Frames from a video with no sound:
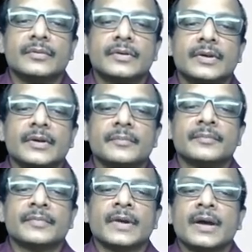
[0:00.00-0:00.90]
Okay,
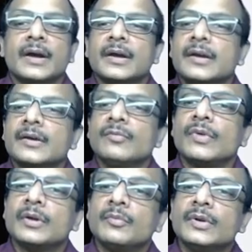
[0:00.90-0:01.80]
here
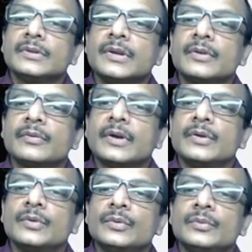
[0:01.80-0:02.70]
one more thing you
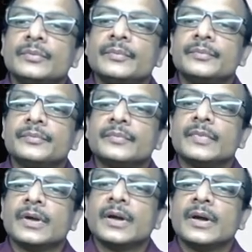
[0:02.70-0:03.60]
can do,
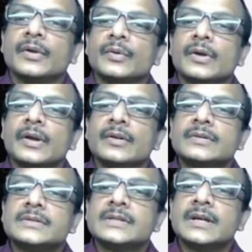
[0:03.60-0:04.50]
you can
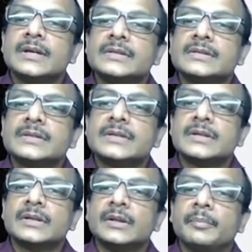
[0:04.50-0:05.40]
change
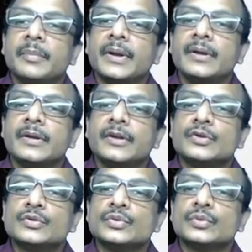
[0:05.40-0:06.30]
the pen
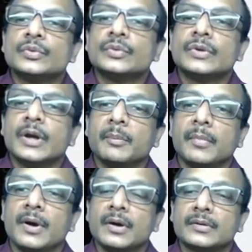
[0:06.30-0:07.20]
into a
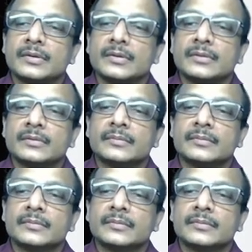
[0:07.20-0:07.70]
marker.